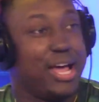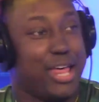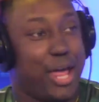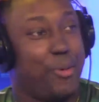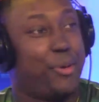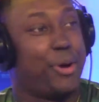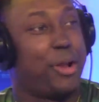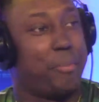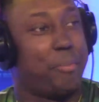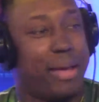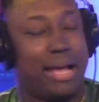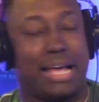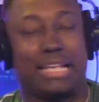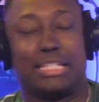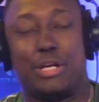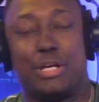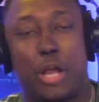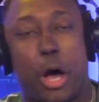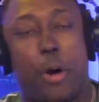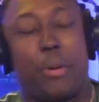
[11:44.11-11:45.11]
They were gonna make,
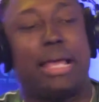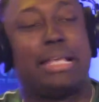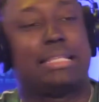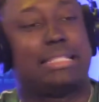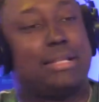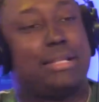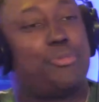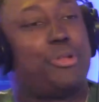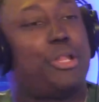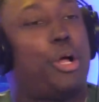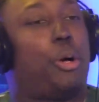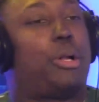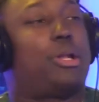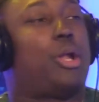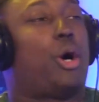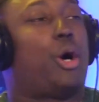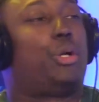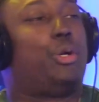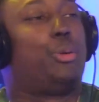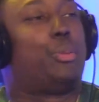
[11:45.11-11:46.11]
because you know he's, with
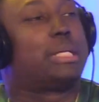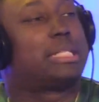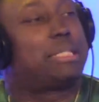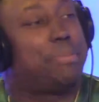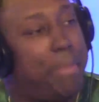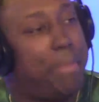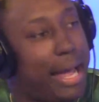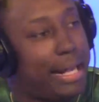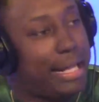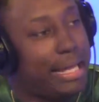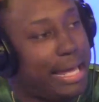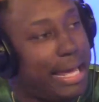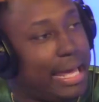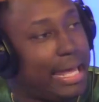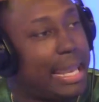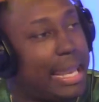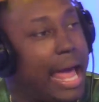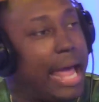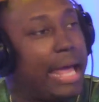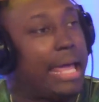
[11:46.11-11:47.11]
all due respect, he
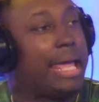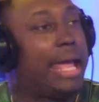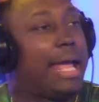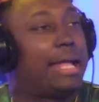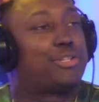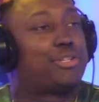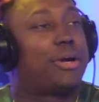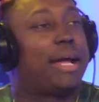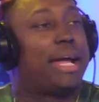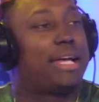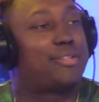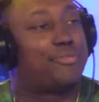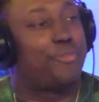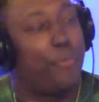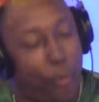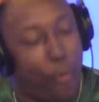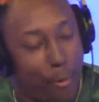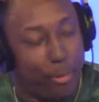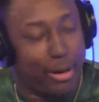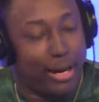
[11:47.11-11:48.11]
ain't like, he can't
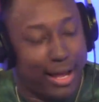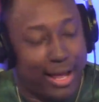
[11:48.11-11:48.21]
transform.